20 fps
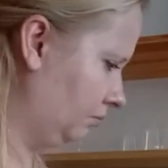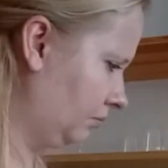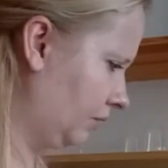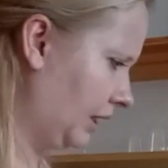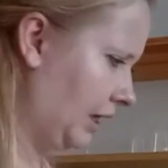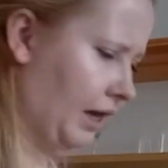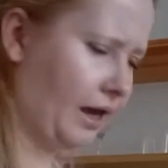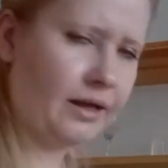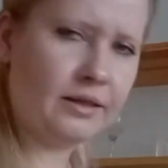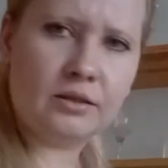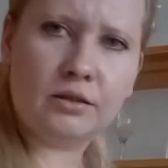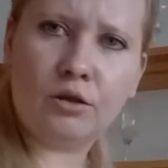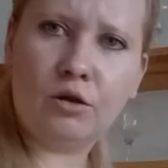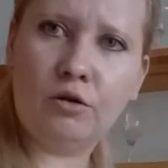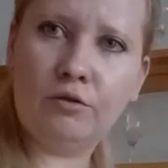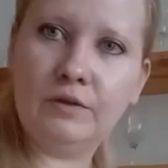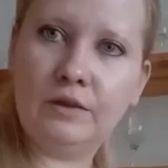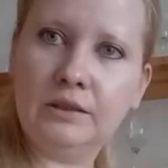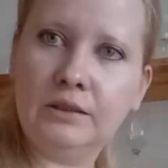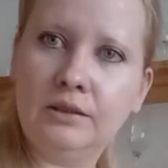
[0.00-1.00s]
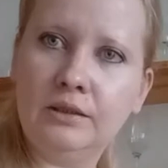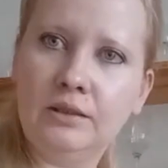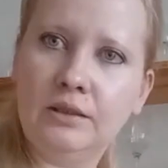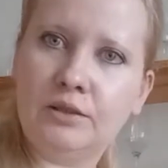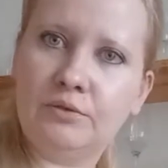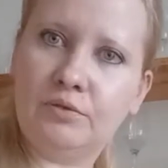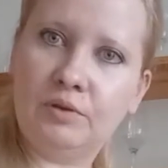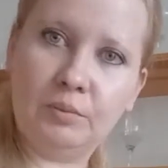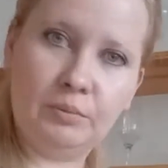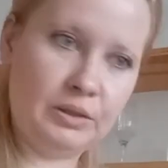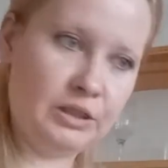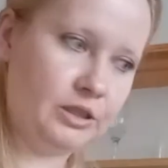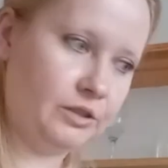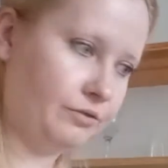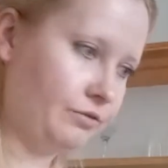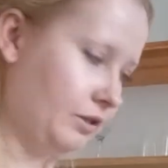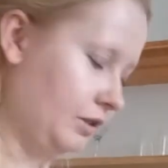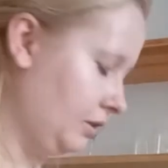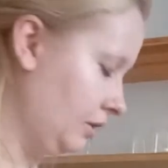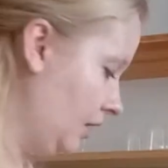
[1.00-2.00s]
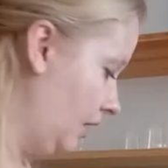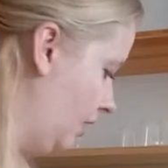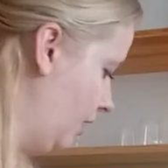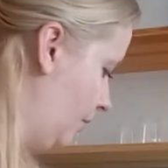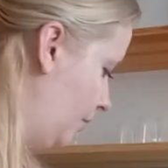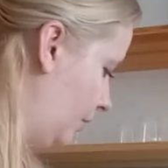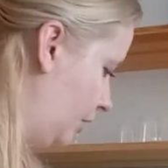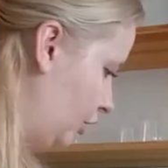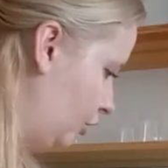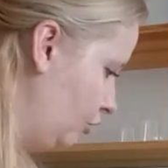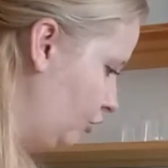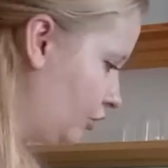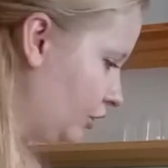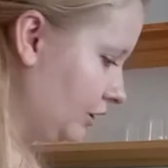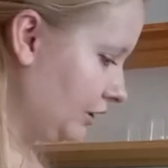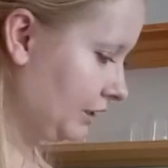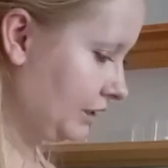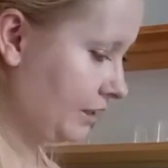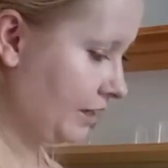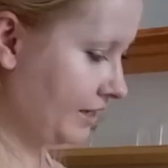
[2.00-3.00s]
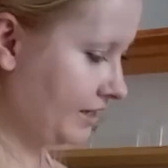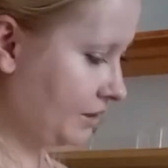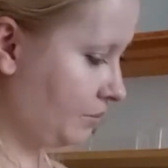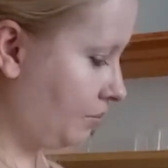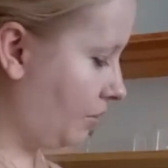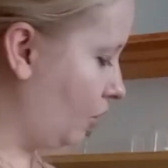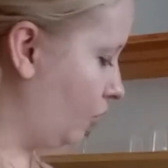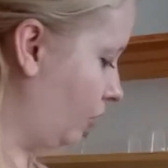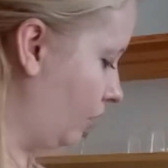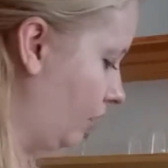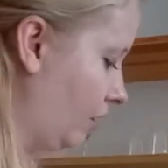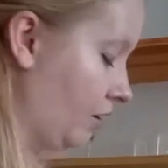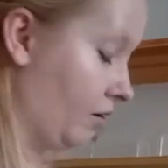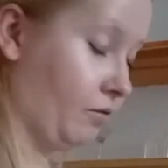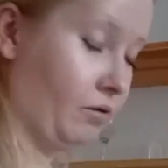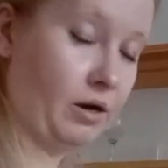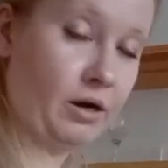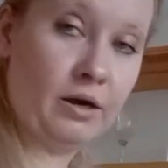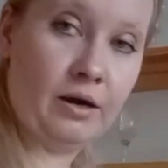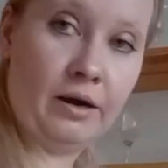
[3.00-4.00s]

gas oven, it will be different. It usually takes about an hour,